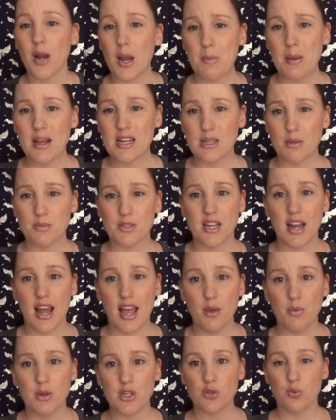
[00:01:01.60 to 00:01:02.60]
what I picked up
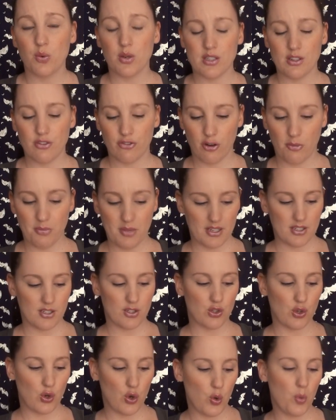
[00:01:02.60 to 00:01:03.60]
today, which wasn't from their
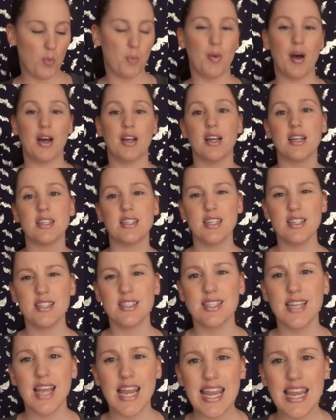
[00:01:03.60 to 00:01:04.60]
store, but I did
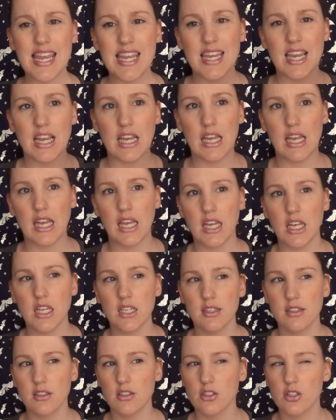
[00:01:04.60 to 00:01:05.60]
see
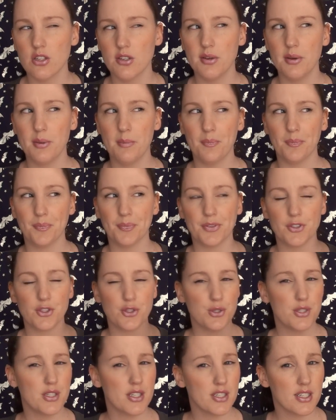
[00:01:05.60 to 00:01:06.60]

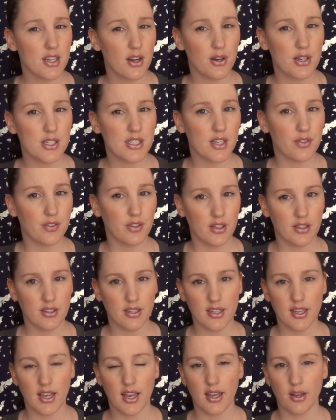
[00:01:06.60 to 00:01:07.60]
Juicy Star 07, I
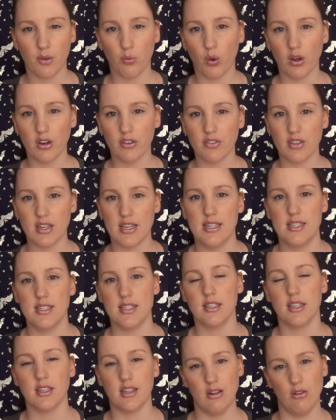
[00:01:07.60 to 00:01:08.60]
think, had one of these
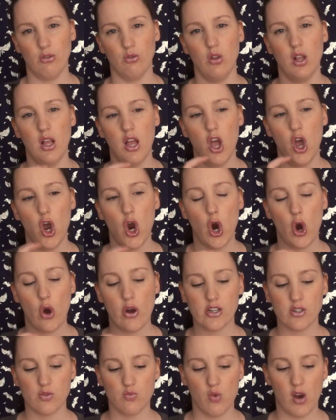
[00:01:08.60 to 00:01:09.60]
in the little
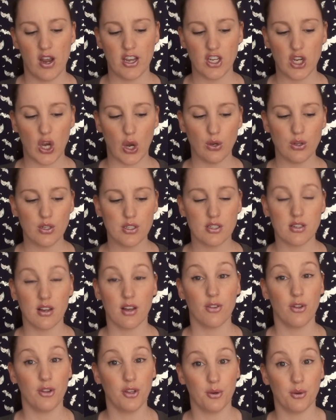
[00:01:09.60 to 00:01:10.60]
orange and white ghost. So
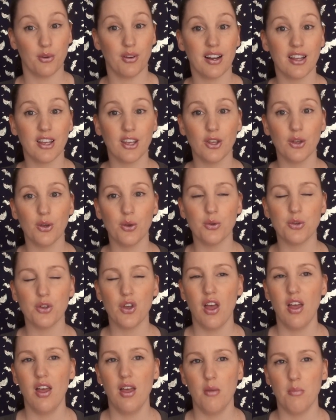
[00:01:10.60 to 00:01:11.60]
I thought they were really cute,
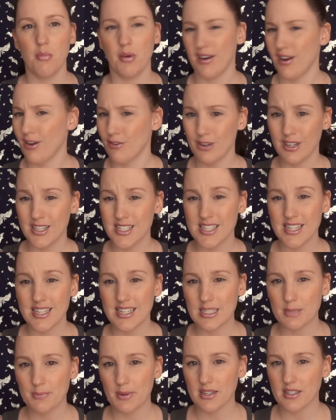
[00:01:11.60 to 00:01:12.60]
but I really
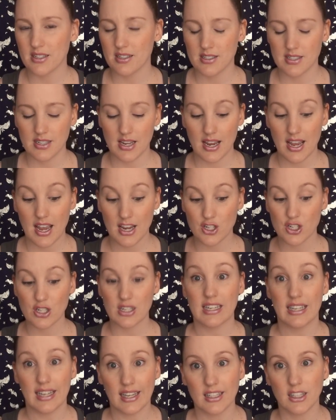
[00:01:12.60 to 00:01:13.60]
didn't expect us to
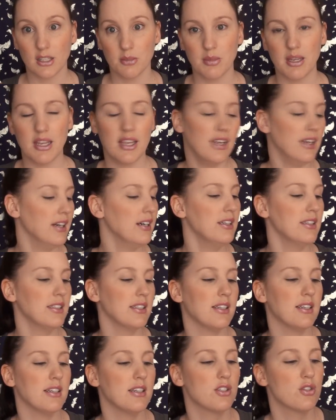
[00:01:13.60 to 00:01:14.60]
actually get them here
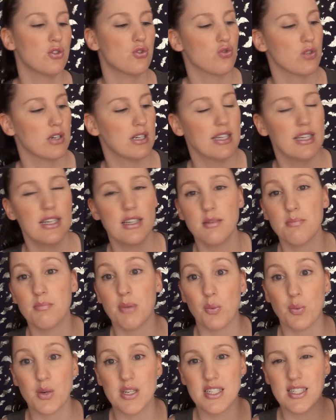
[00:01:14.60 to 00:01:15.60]
in Australia,
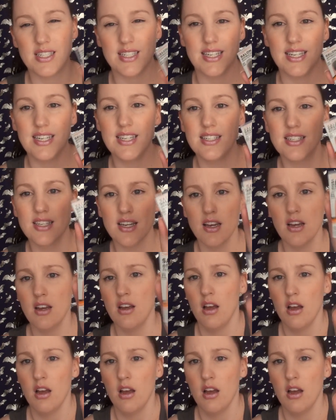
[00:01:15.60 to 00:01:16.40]
but we did.